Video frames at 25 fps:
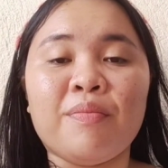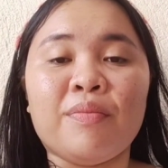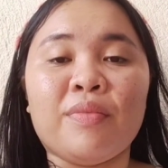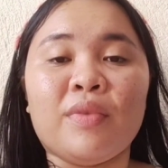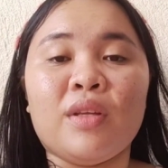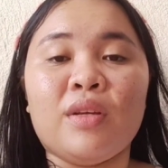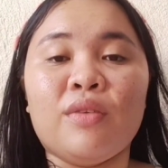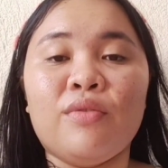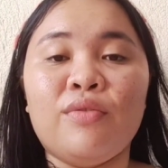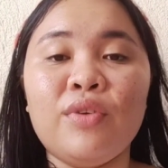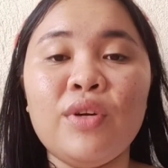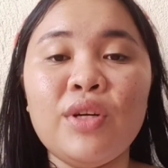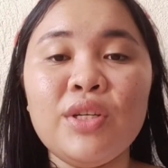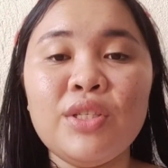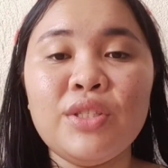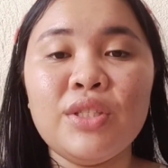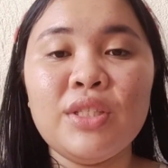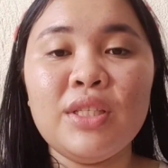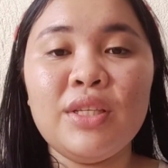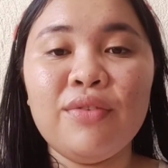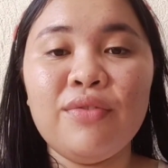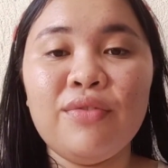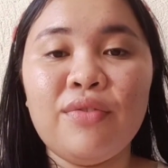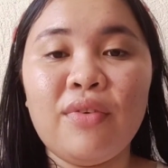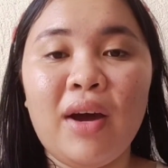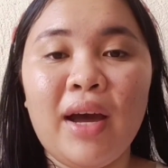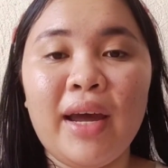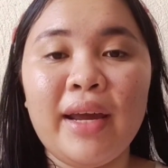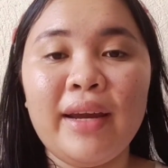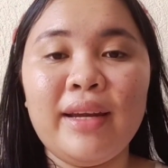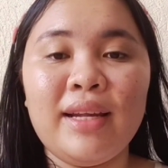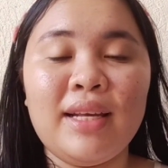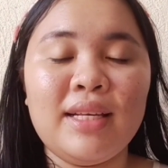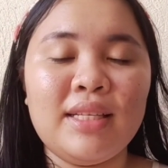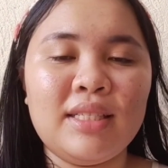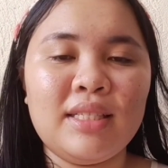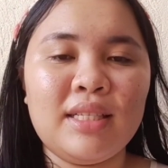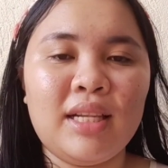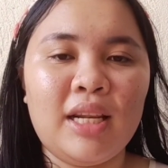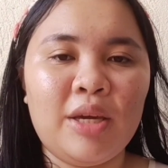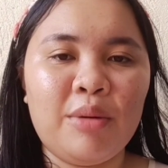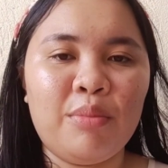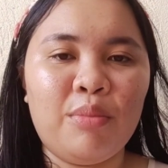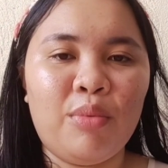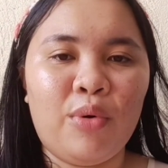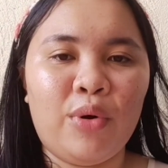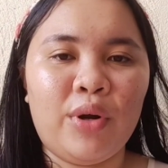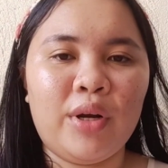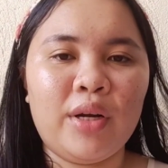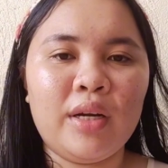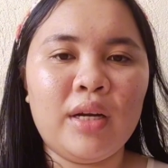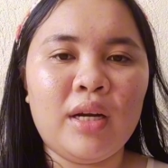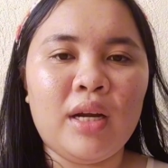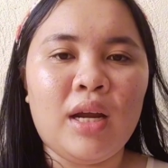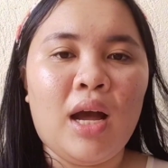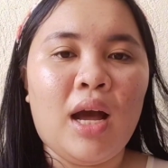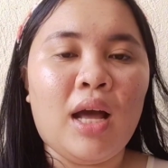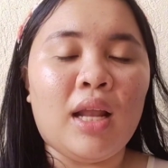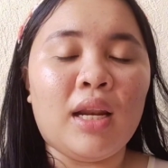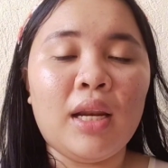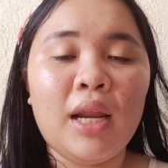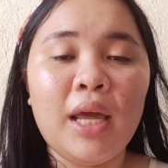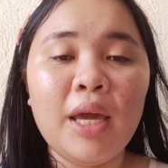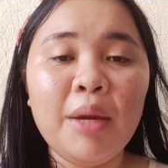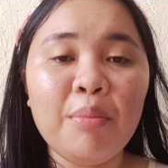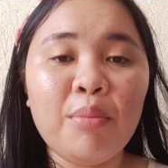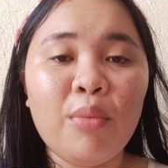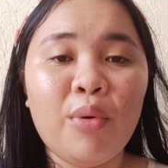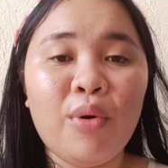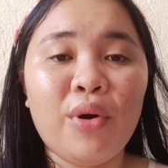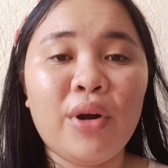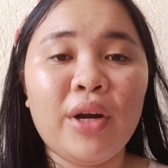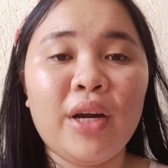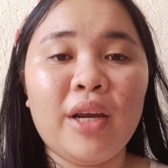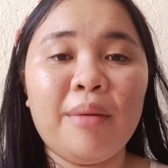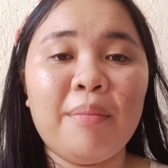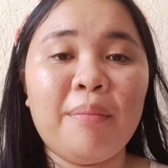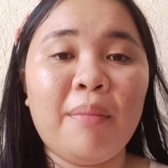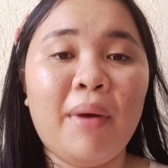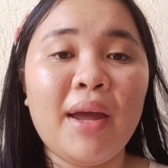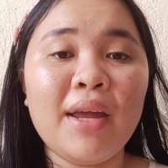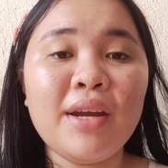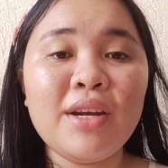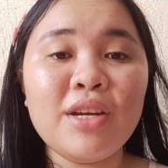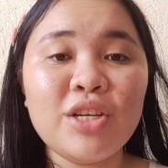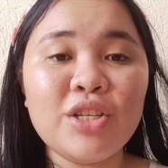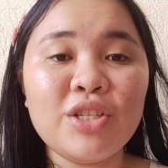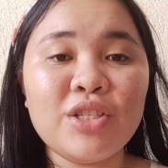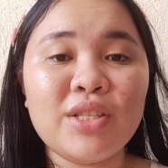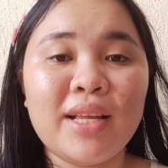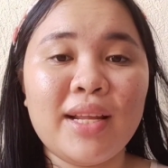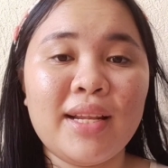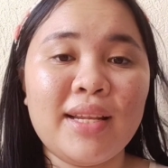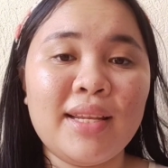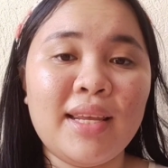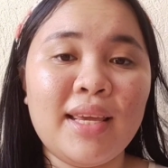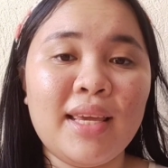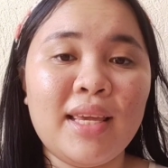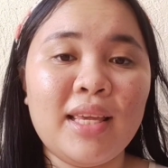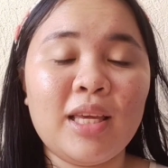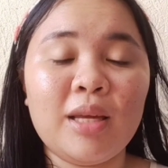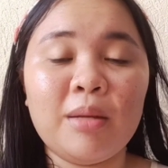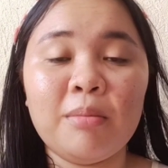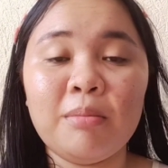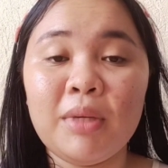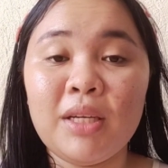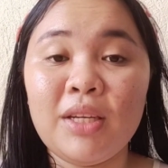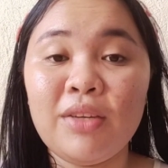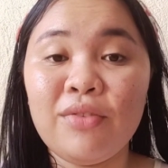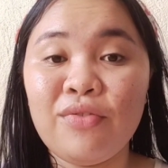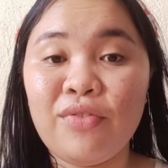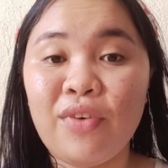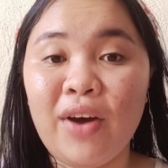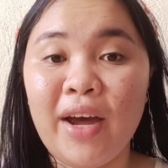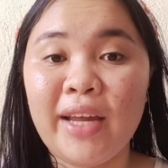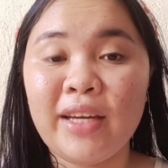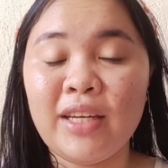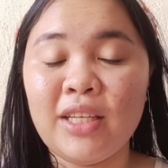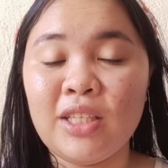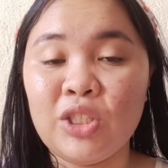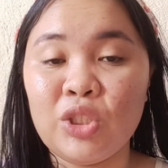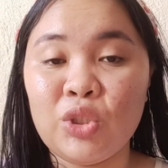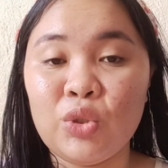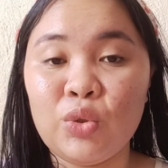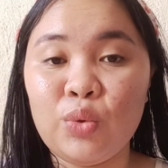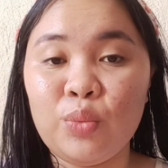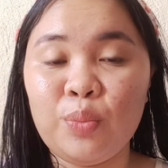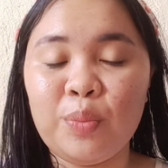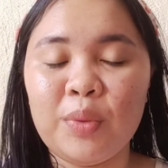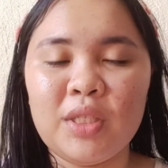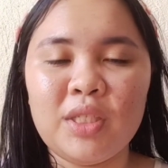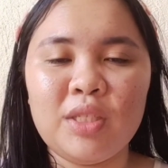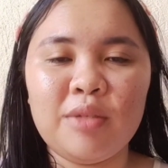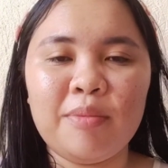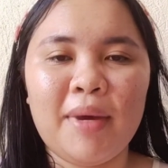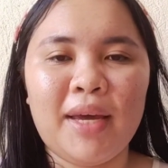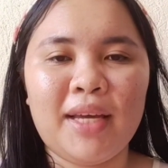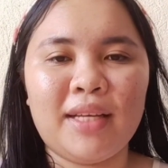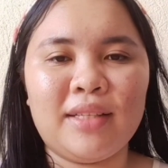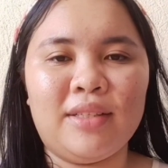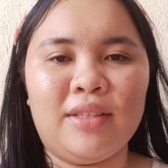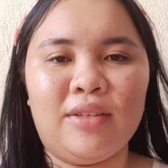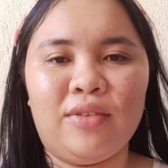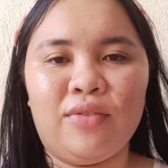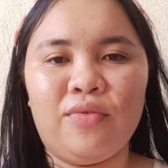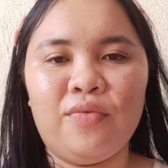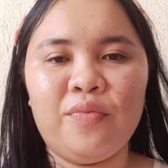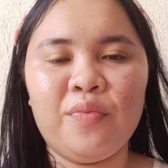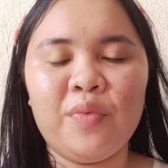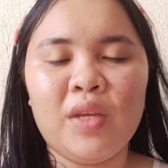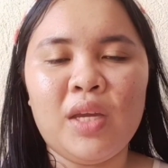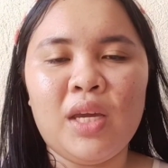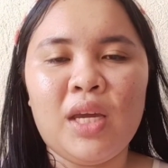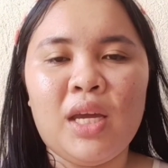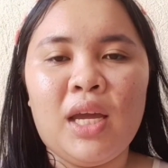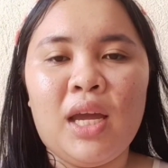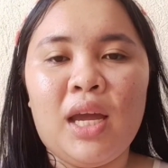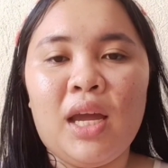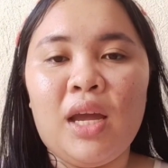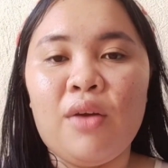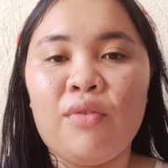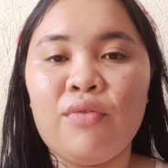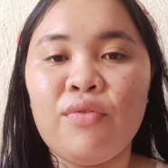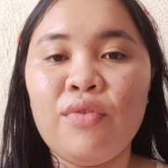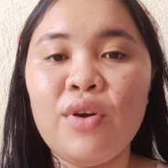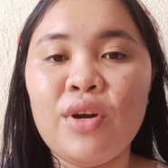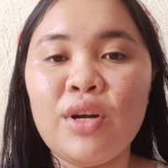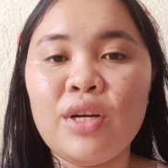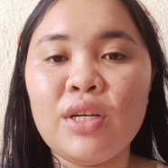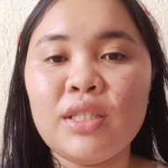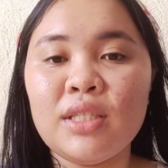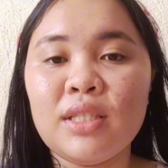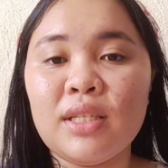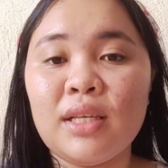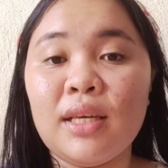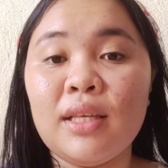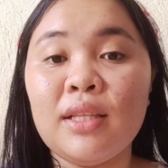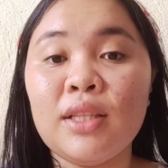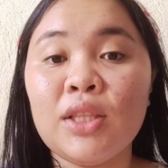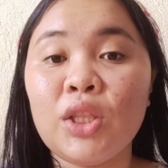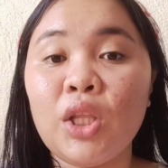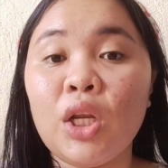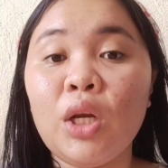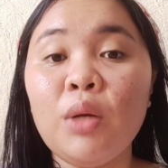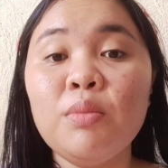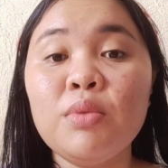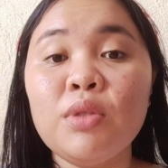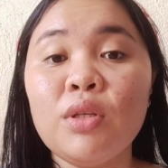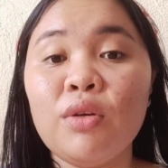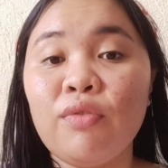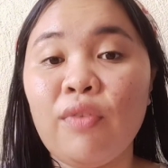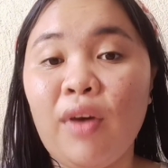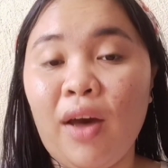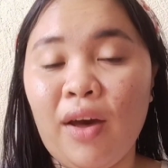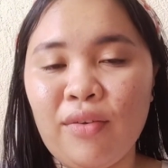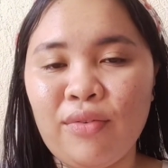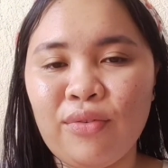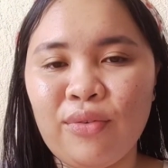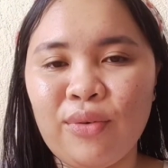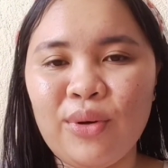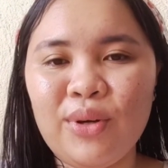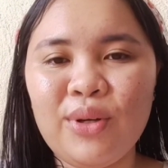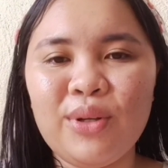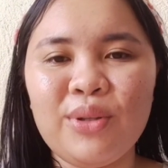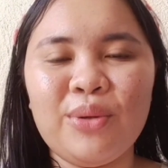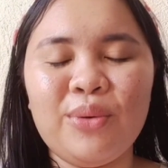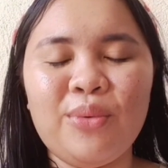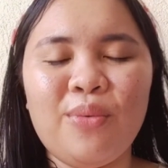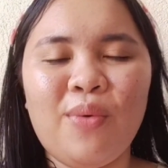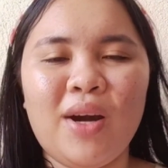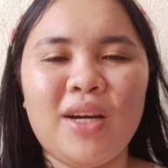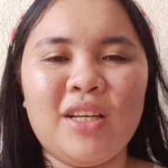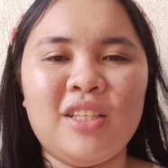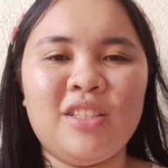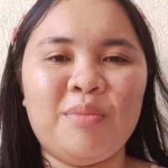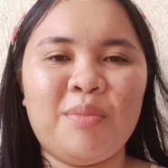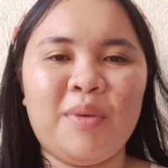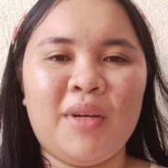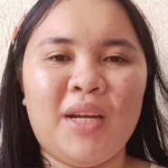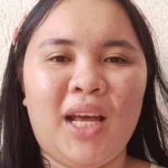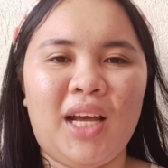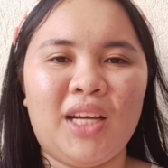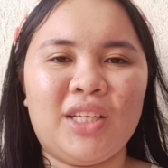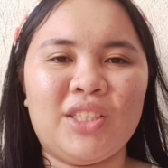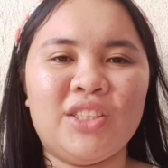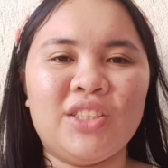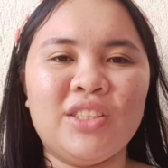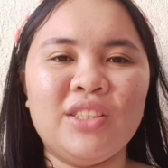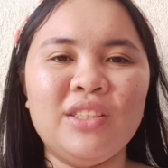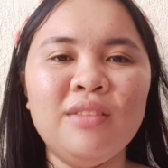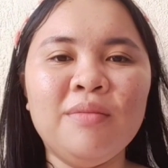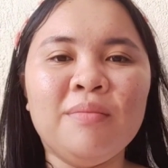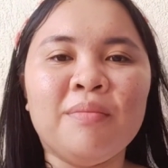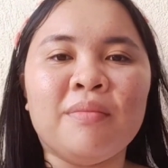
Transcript: First to define is labor. Labor, in my understanding, can be defined in two perspectives. First, in terms of effort towards production,